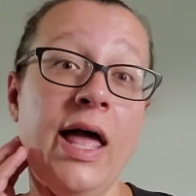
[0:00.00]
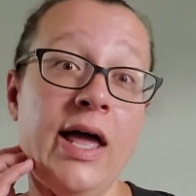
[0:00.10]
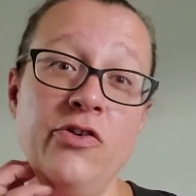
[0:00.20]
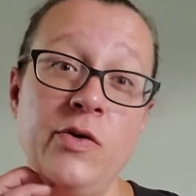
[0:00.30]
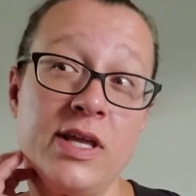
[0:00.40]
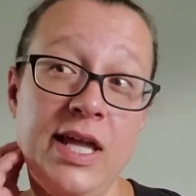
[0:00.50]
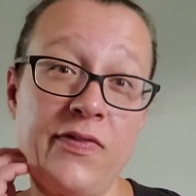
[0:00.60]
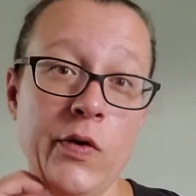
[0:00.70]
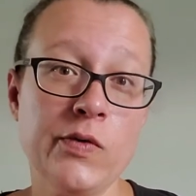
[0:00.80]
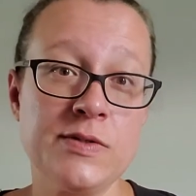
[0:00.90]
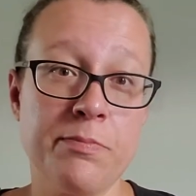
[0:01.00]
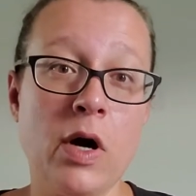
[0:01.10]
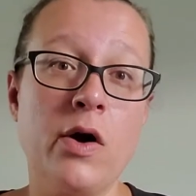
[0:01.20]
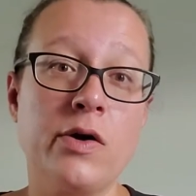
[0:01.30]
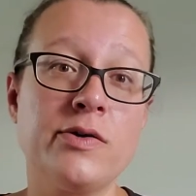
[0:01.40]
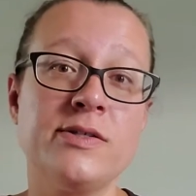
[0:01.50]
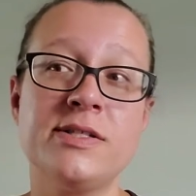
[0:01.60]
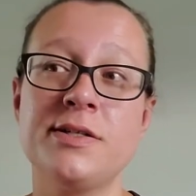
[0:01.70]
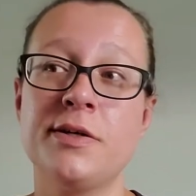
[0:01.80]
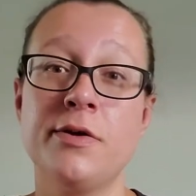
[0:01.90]
and you can get those
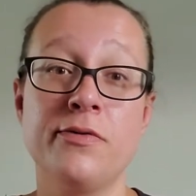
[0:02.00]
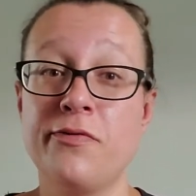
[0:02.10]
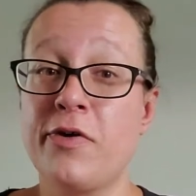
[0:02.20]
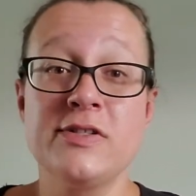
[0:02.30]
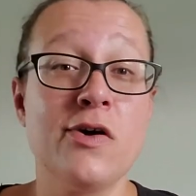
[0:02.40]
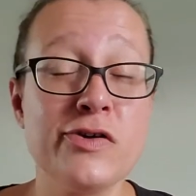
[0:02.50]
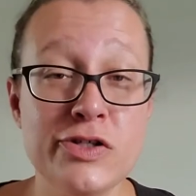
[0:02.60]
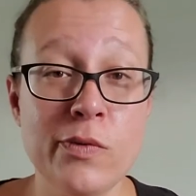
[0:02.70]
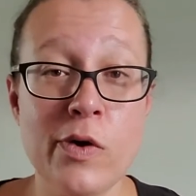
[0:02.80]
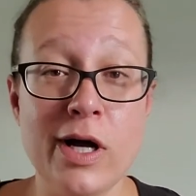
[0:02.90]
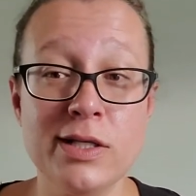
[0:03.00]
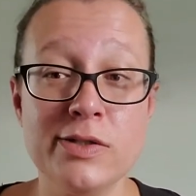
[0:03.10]
bars for as long as you want.